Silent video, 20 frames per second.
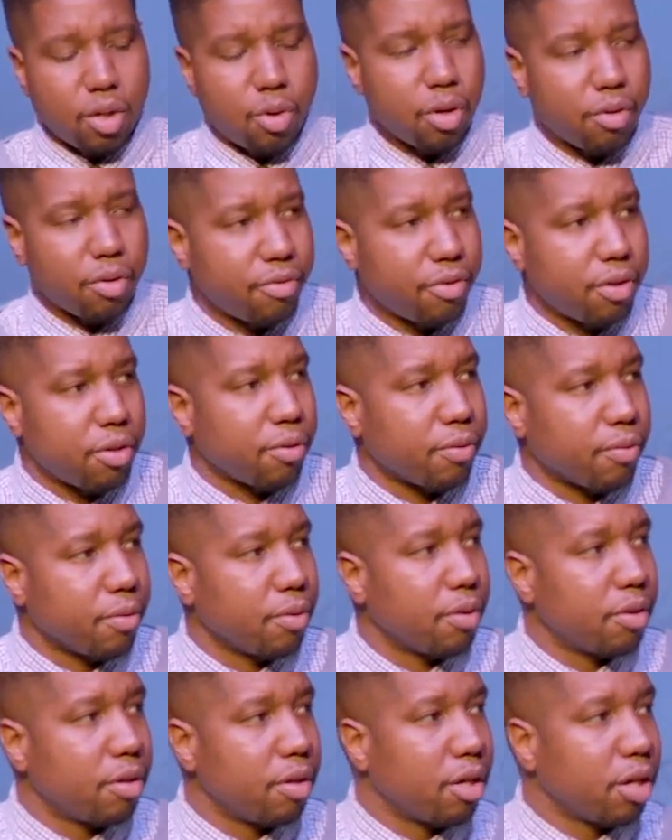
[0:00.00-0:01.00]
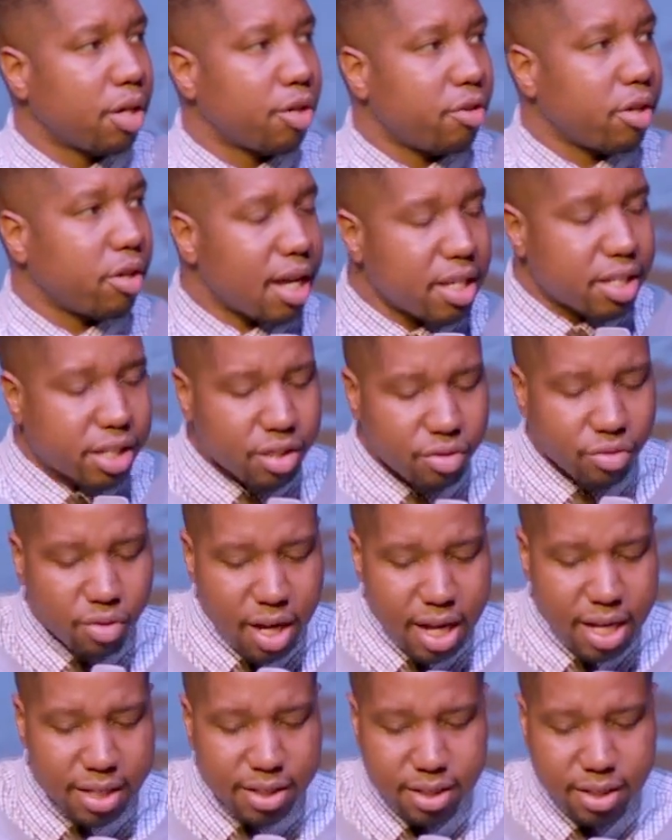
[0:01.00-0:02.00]
Quick review creation
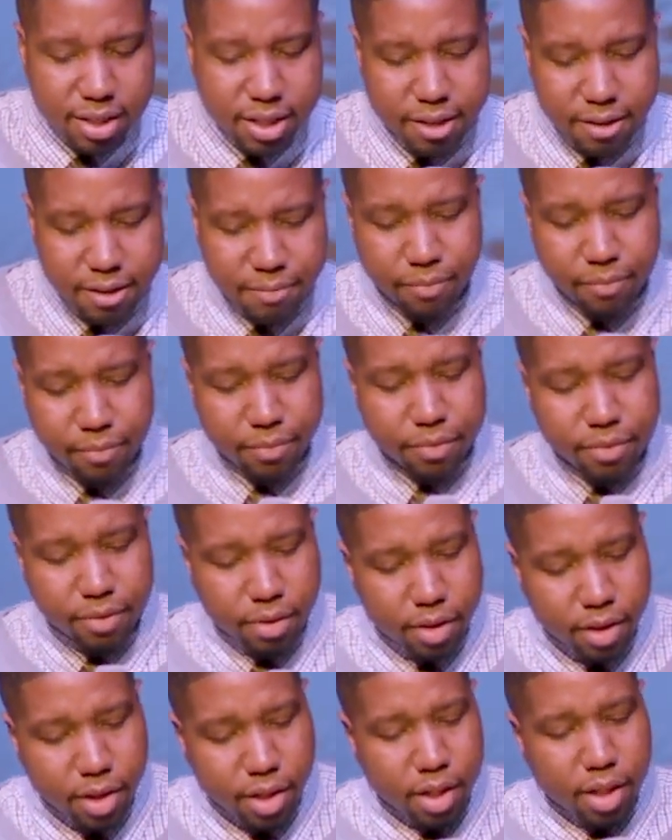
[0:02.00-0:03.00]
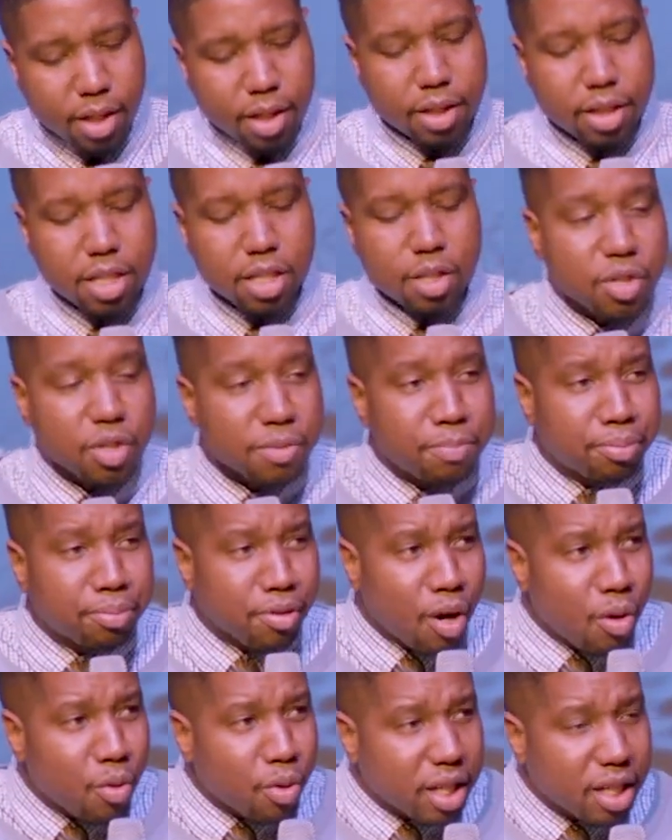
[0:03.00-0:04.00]
rest. This was
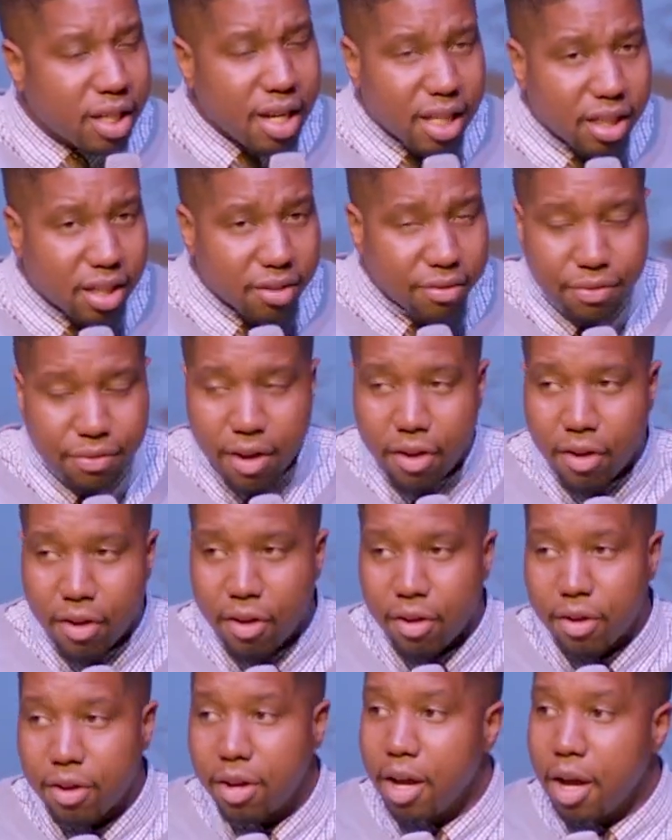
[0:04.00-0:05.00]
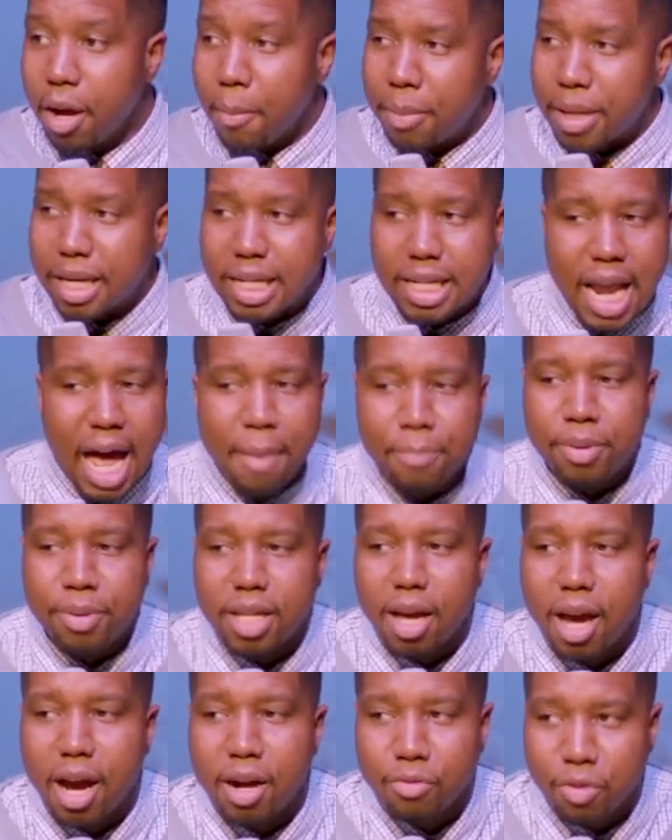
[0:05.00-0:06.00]
broken at the fall, but not
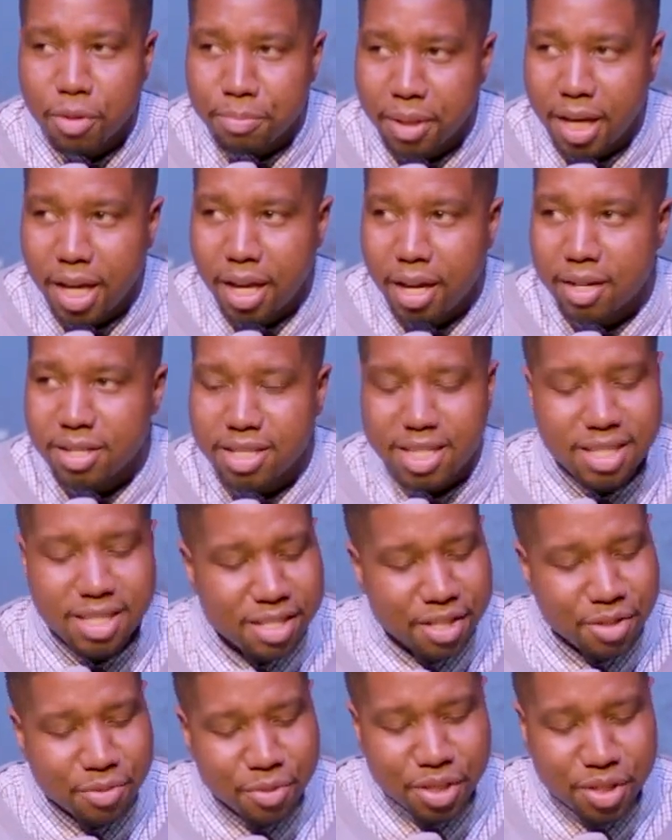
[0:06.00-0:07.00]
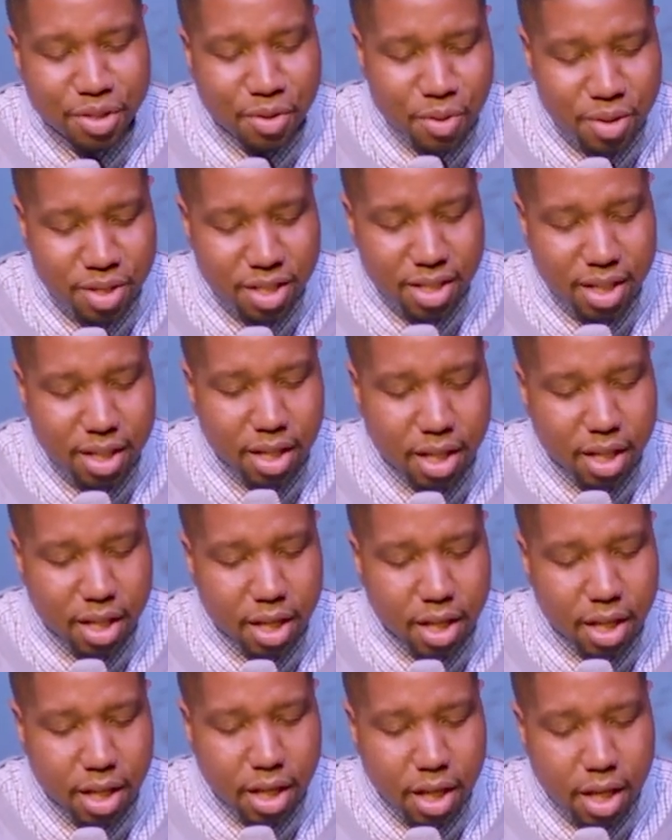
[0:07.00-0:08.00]
beyond repair. Jesus restores it.
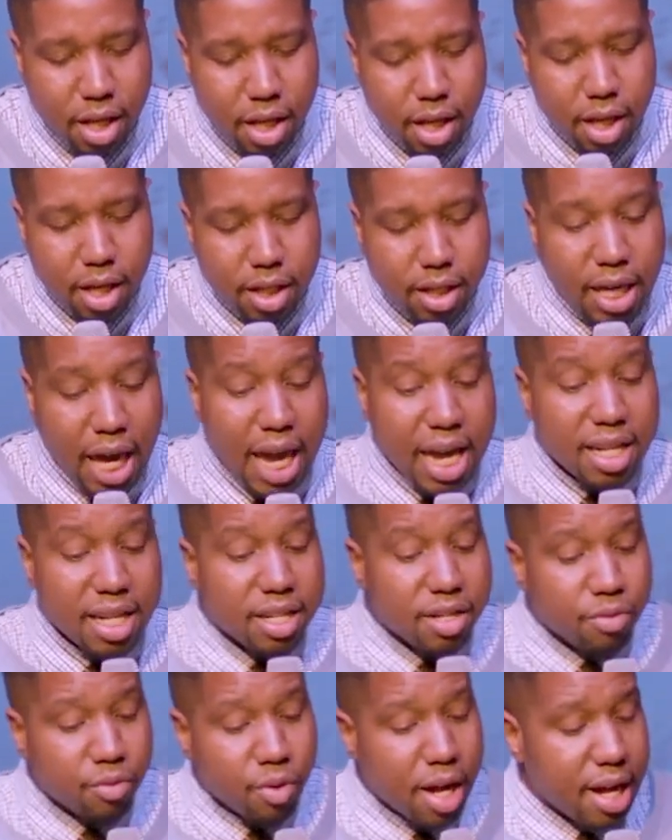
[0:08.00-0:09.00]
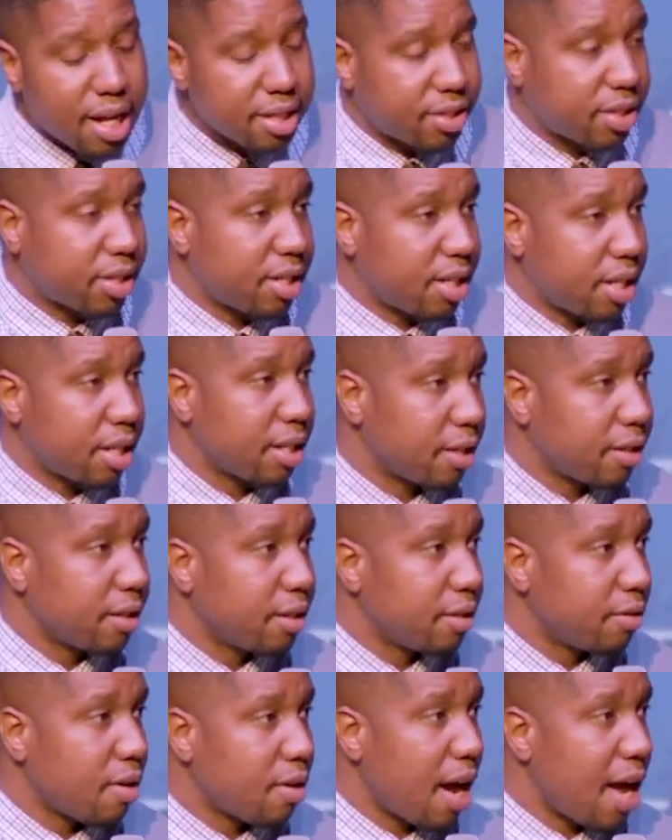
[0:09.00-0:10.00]
Canaan rest,
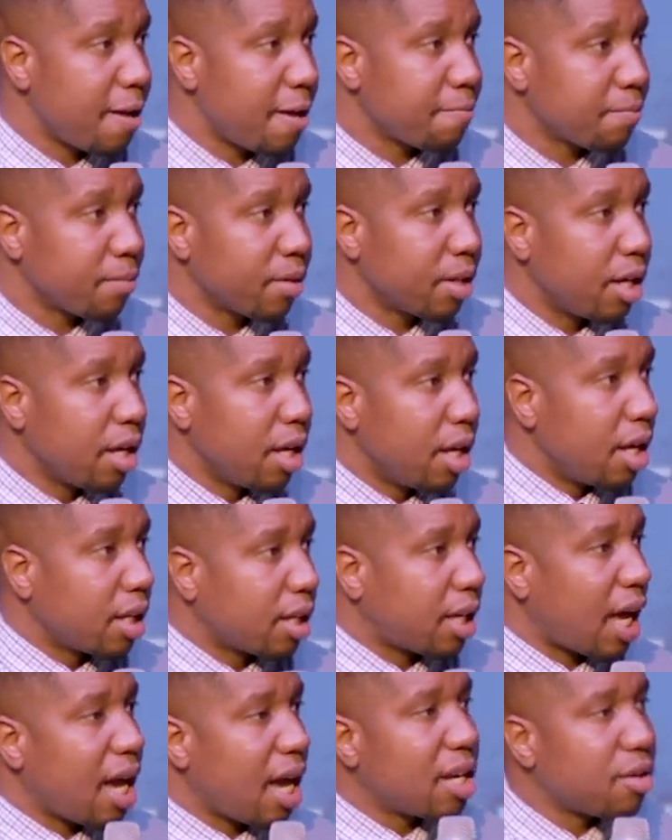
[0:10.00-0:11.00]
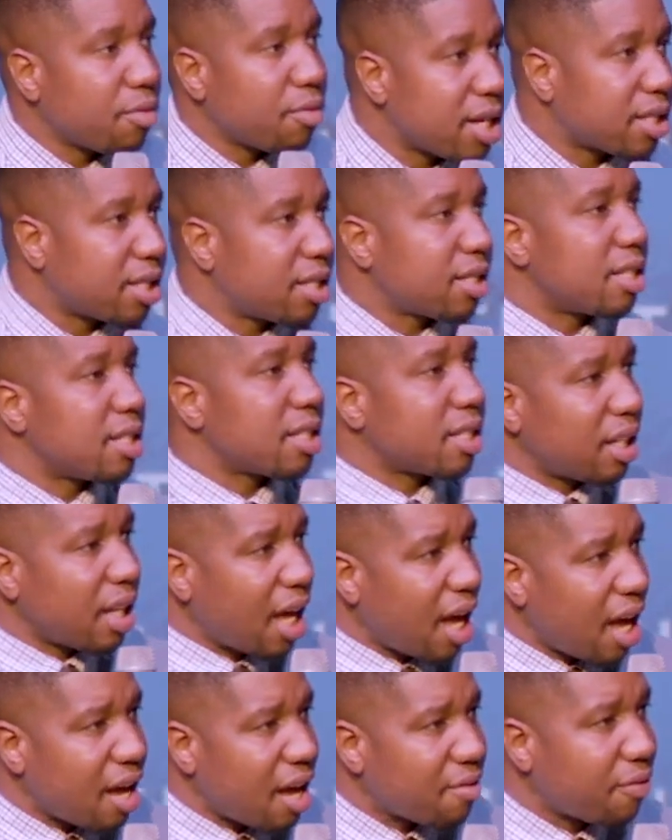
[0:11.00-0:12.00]
right? Canaan rest is this
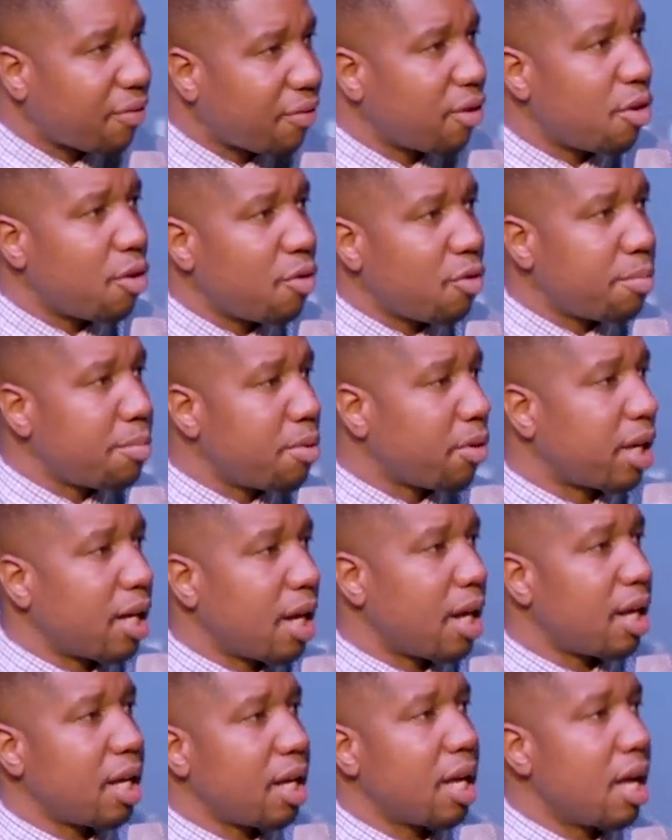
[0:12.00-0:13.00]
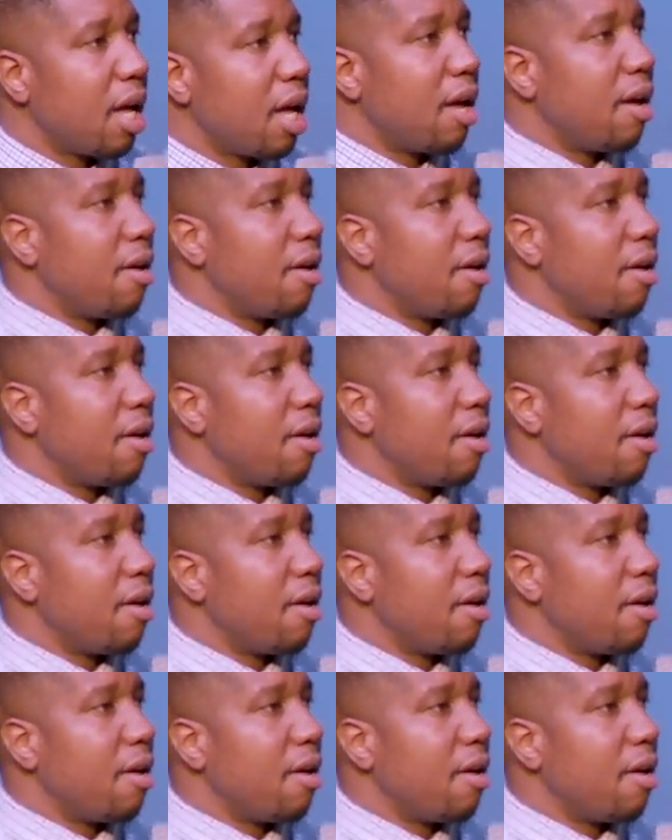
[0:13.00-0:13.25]
land flowing with milk and honey.